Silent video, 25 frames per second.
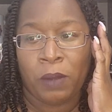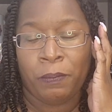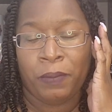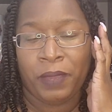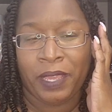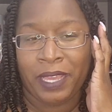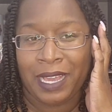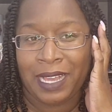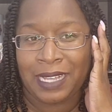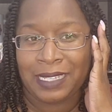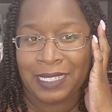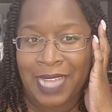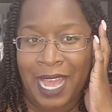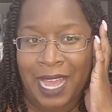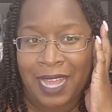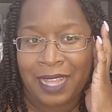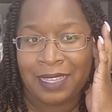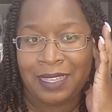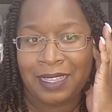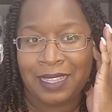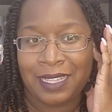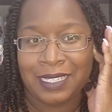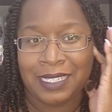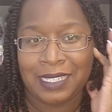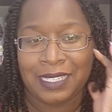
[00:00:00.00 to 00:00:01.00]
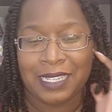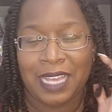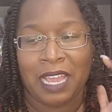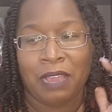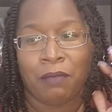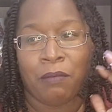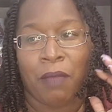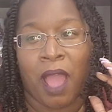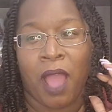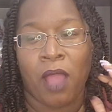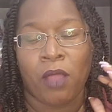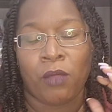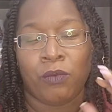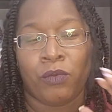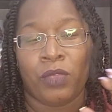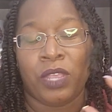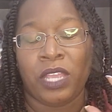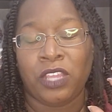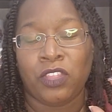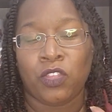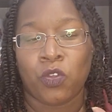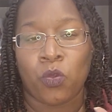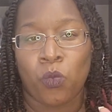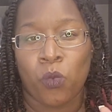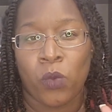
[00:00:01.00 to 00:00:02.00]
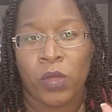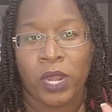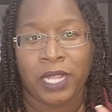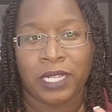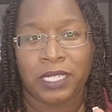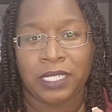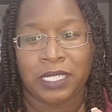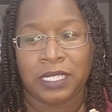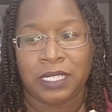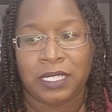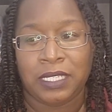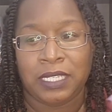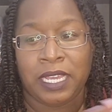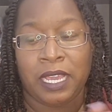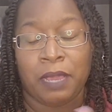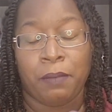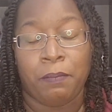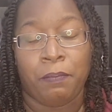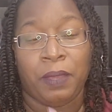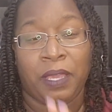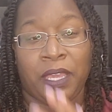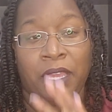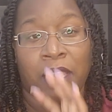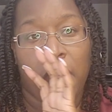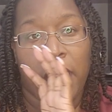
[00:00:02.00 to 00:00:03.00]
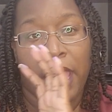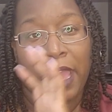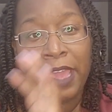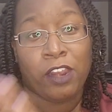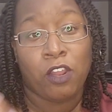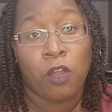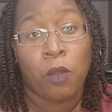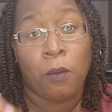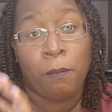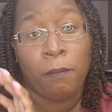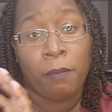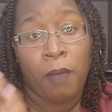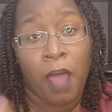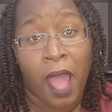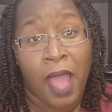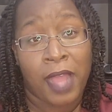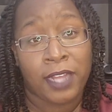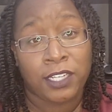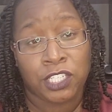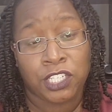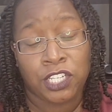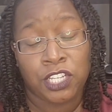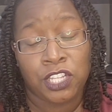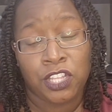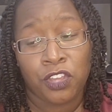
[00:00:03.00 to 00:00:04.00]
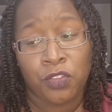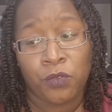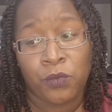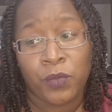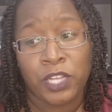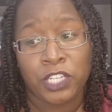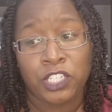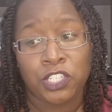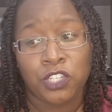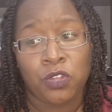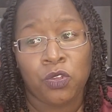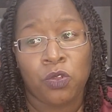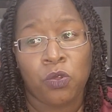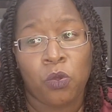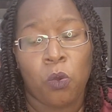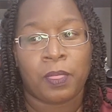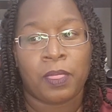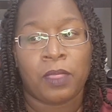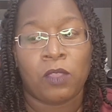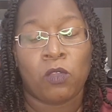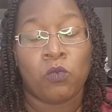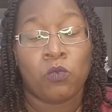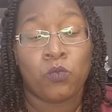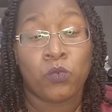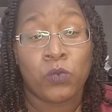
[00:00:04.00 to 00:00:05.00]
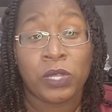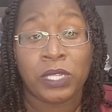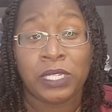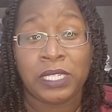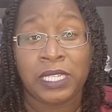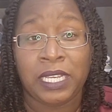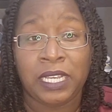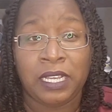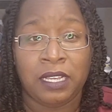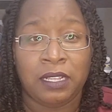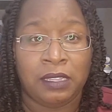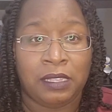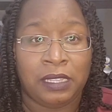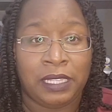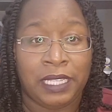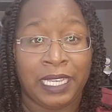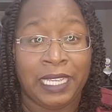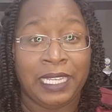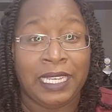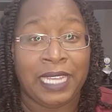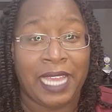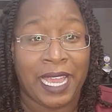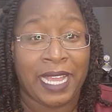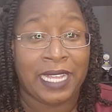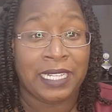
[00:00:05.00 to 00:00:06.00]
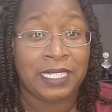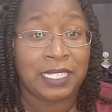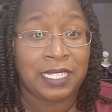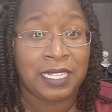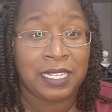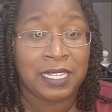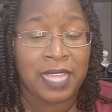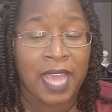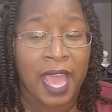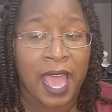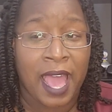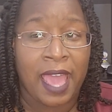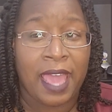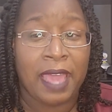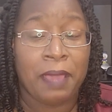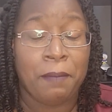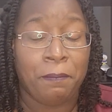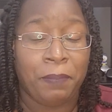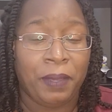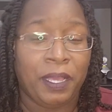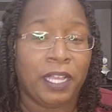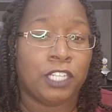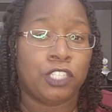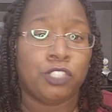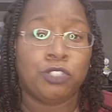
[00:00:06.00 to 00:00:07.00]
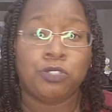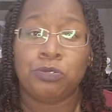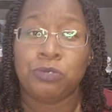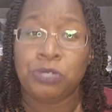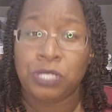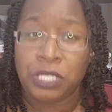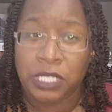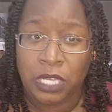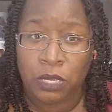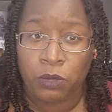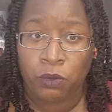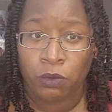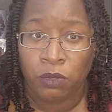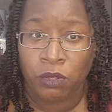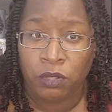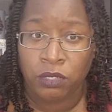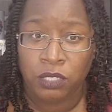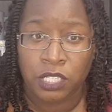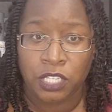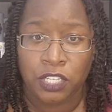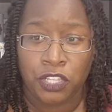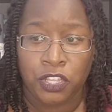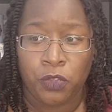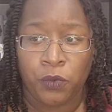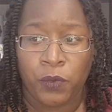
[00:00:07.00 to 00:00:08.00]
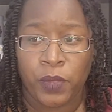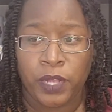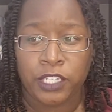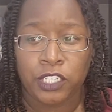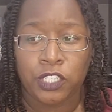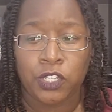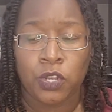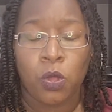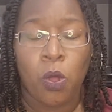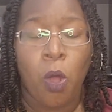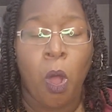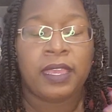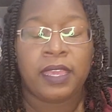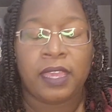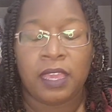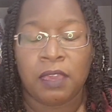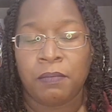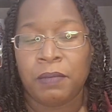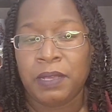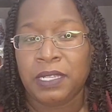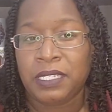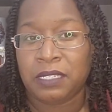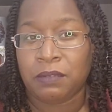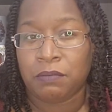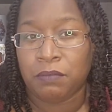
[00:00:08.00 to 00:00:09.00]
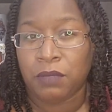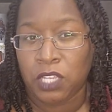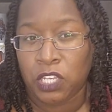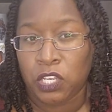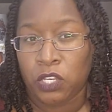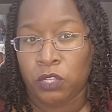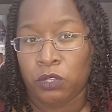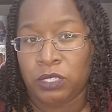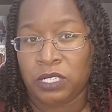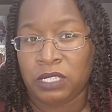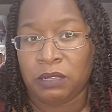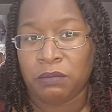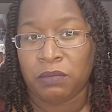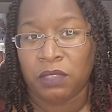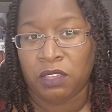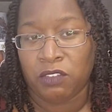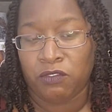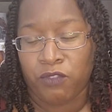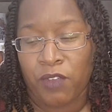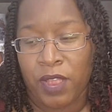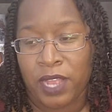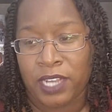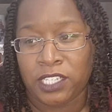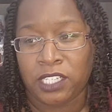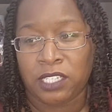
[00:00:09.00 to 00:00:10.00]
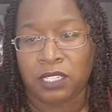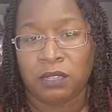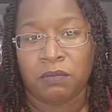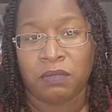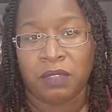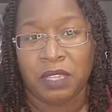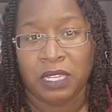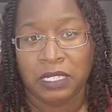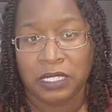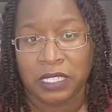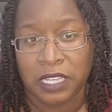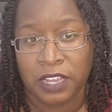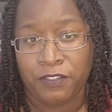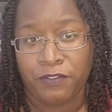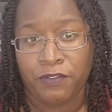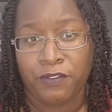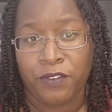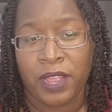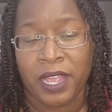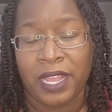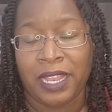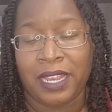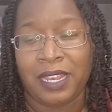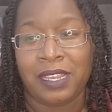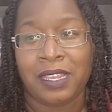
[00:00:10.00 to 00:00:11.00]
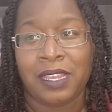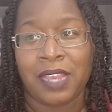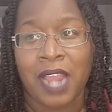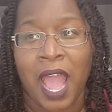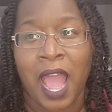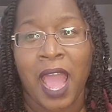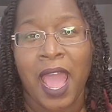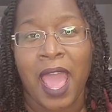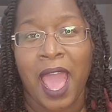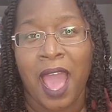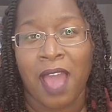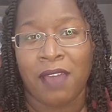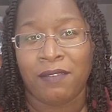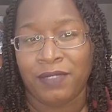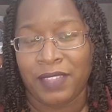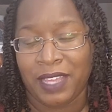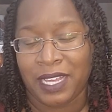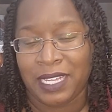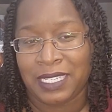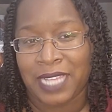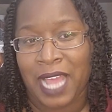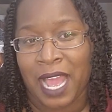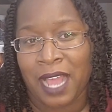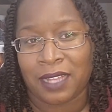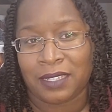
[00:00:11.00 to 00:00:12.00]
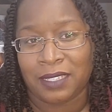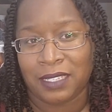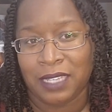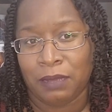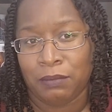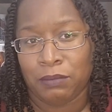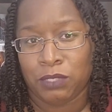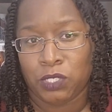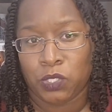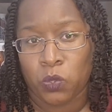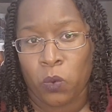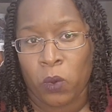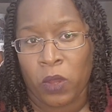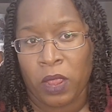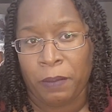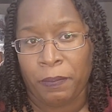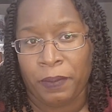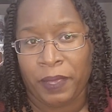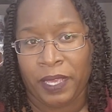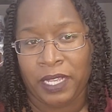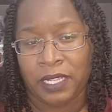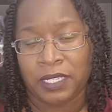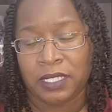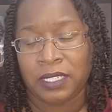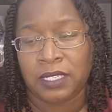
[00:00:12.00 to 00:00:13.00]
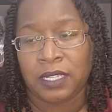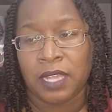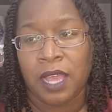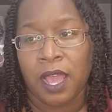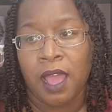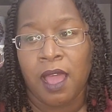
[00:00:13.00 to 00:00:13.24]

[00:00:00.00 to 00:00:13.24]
be exactly the same. I either wanted to see it be an homage to the original, really lean into that and be a true sequel to the original. Give me something new, something fresh, something different, not have the exact same story beats.